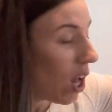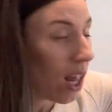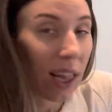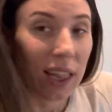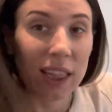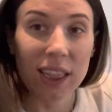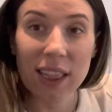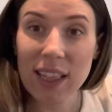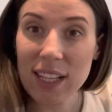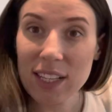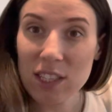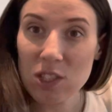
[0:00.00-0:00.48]

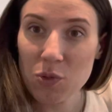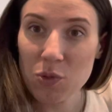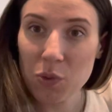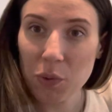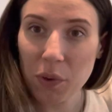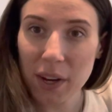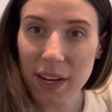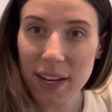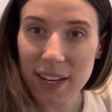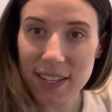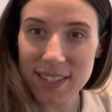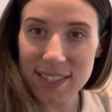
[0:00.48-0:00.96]
Let's
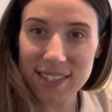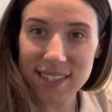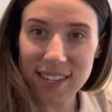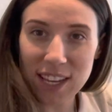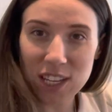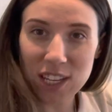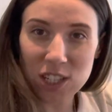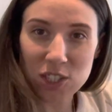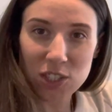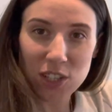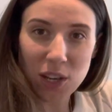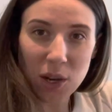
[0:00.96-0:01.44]
read and see,
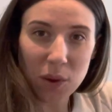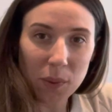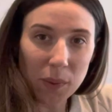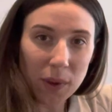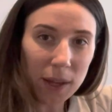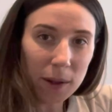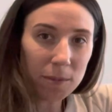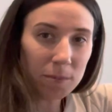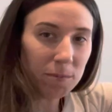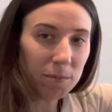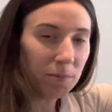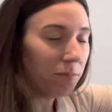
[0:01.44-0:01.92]
shall
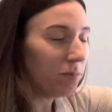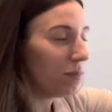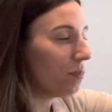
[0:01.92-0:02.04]
we?